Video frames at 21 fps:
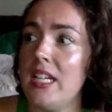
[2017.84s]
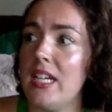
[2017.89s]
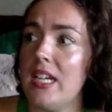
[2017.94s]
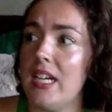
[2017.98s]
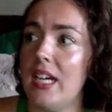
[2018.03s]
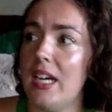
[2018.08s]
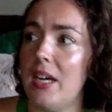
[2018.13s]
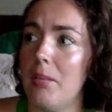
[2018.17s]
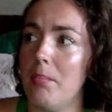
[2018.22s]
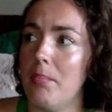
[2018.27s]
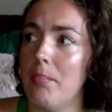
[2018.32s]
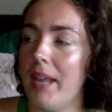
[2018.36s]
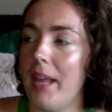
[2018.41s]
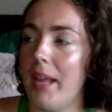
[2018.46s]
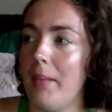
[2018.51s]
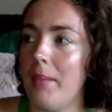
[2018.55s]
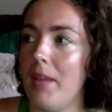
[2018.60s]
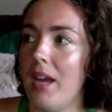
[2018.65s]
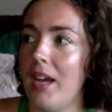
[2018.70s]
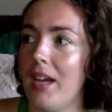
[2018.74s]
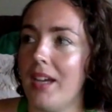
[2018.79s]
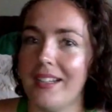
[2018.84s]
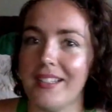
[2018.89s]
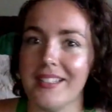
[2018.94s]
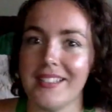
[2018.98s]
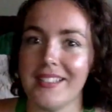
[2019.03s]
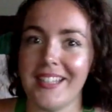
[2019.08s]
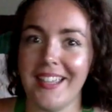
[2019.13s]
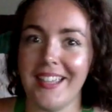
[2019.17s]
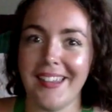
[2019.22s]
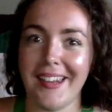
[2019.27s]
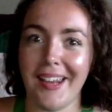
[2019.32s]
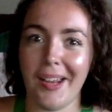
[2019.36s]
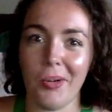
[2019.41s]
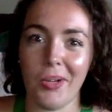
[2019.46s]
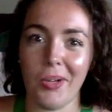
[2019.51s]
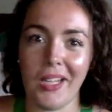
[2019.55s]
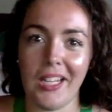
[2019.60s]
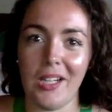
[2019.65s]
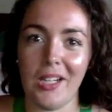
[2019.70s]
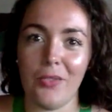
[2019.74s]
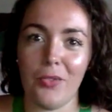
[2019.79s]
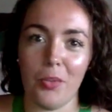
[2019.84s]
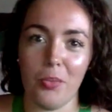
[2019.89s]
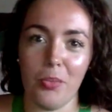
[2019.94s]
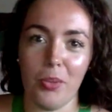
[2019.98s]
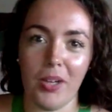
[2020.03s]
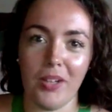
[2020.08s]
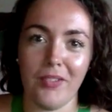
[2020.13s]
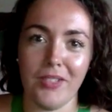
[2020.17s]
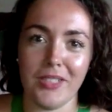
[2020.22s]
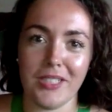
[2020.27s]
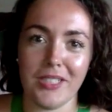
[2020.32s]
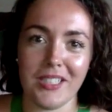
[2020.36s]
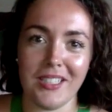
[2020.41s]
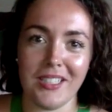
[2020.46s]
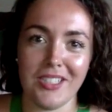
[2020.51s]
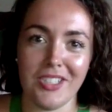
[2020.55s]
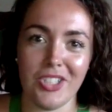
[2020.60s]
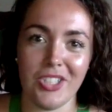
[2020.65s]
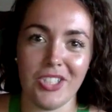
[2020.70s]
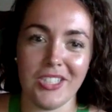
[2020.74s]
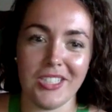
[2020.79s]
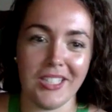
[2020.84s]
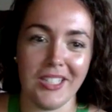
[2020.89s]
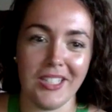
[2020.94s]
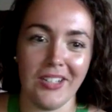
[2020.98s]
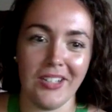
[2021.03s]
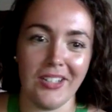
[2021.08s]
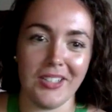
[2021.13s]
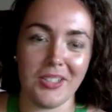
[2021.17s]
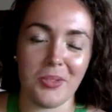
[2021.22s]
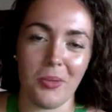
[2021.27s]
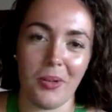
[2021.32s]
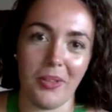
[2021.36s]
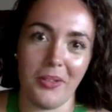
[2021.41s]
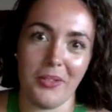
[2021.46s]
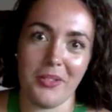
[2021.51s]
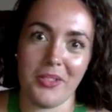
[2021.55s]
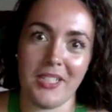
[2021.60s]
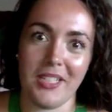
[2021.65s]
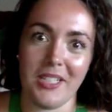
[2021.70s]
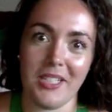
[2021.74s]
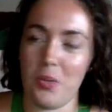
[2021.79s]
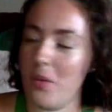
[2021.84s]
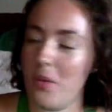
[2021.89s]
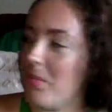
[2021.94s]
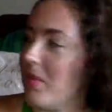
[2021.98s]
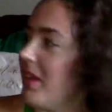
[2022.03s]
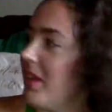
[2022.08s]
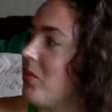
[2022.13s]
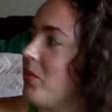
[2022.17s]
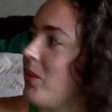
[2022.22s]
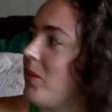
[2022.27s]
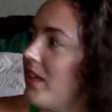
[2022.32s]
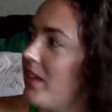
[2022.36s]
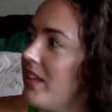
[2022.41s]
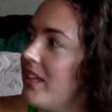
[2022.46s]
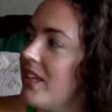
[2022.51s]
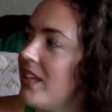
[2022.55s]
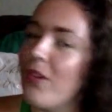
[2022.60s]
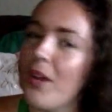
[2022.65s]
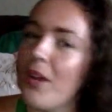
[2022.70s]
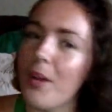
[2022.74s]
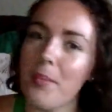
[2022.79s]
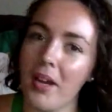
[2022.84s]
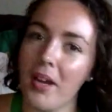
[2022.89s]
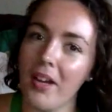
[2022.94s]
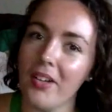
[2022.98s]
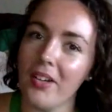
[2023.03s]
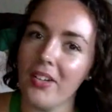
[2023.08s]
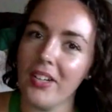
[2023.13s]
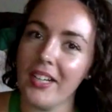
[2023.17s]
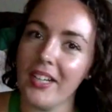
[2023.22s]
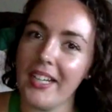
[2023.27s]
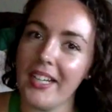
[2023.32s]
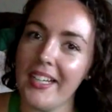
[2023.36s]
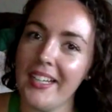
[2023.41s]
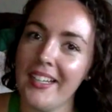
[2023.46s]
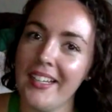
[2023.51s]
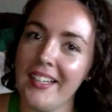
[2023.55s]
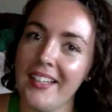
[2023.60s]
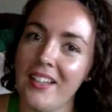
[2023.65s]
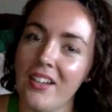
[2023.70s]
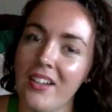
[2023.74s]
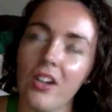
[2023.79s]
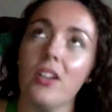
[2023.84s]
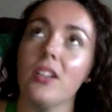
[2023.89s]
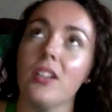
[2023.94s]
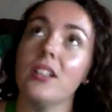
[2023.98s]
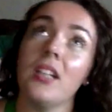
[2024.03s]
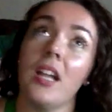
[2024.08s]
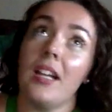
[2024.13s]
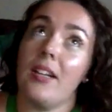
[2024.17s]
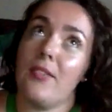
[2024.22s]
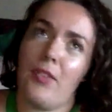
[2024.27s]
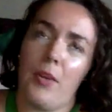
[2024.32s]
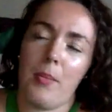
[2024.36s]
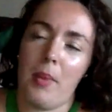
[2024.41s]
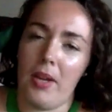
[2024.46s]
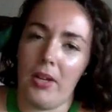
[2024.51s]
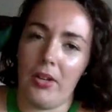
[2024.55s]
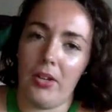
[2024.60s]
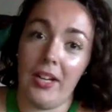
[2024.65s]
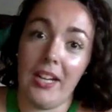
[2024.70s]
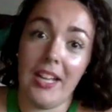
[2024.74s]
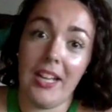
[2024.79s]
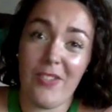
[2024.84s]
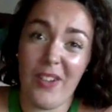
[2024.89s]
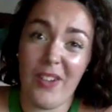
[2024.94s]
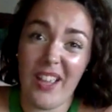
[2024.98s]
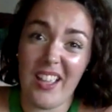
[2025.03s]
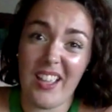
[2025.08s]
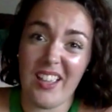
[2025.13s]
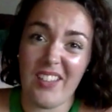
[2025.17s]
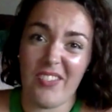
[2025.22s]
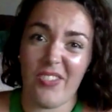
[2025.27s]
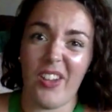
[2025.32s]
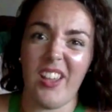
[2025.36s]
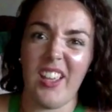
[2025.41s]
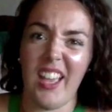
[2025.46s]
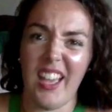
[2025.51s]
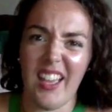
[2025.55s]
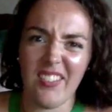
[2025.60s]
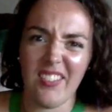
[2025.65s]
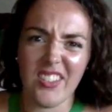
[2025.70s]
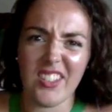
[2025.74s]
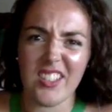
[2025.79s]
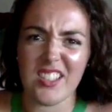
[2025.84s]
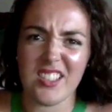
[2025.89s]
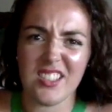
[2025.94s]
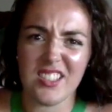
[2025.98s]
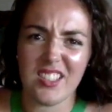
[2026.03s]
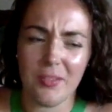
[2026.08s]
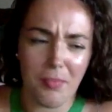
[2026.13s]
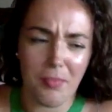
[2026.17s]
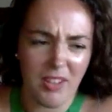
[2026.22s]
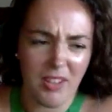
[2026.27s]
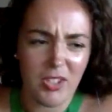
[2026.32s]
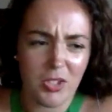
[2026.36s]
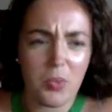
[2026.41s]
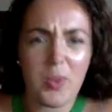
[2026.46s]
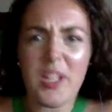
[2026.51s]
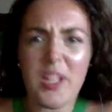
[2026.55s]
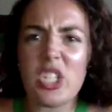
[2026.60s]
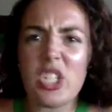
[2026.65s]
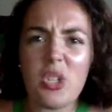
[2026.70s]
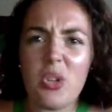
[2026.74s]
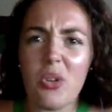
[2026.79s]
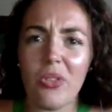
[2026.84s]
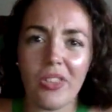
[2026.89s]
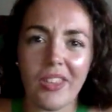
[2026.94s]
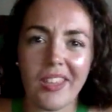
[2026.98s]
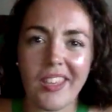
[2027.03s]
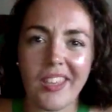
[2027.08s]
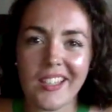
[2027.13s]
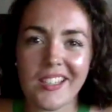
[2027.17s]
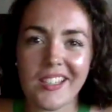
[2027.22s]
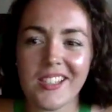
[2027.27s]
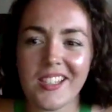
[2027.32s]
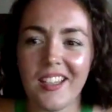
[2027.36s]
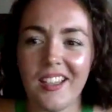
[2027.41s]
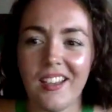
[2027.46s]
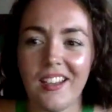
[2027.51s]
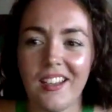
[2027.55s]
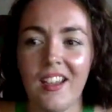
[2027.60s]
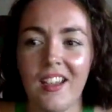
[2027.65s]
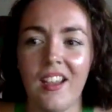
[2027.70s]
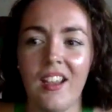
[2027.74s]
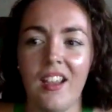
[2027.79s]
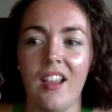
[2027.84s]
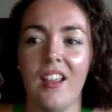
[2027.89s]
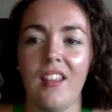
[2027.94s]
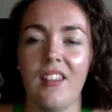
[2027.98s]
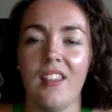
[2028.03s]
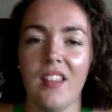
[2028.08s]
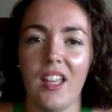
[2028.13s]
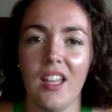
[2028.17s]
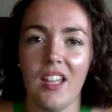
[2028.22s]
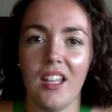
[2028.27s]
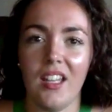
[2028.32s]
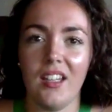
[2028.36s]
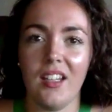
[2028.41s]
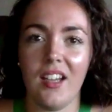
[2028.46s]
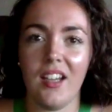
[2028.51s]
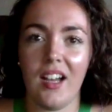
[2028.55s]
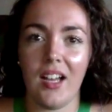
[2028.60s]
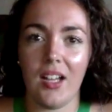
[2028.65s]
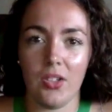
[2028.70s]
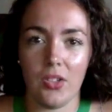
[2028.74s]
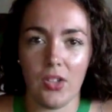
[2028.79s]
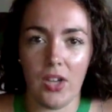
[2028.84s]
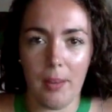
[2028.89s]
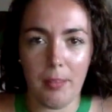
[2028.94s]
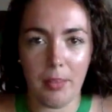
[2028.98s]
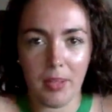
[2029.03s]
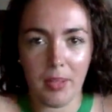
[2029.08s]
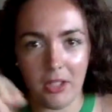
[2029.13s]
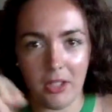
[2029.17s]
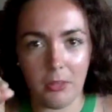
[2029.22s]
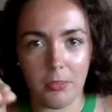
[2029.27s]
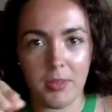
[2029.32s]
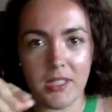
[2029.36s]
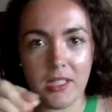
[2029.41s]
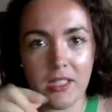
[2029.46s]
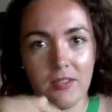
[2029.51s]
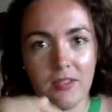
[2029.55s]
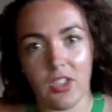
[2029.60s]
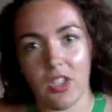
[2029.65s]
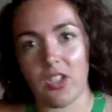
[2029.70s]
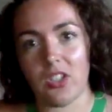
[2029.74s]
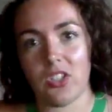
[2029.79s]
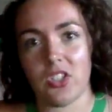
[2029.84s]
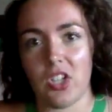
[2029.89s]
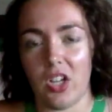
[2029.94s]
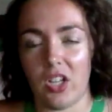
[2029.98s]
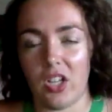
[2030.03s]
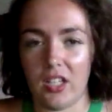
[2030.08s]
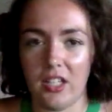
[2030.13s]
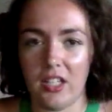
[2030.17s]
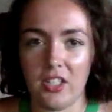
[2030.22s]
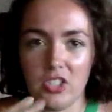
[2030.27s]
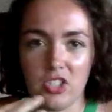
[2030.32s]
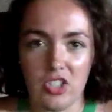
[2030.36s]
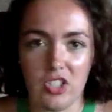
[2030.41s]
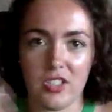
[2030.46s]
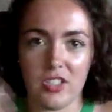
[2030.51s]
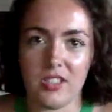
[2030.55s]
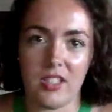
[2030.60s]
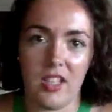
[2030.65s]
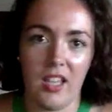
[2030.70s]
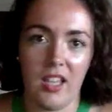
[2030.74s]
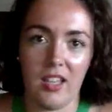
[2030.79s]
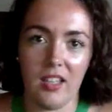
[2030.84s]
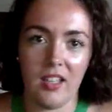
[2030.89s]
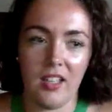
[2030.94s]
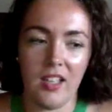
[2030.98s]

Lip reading: But I'm not going to say that I would eat it for breakfast, lunch, and dinner. It's one of those things where I'm like, well, if I'm hungry, or not if I'm hungry, if I have this, if my sweet tooth kicks in, then I'll grab a little piece of dark chocolate and just like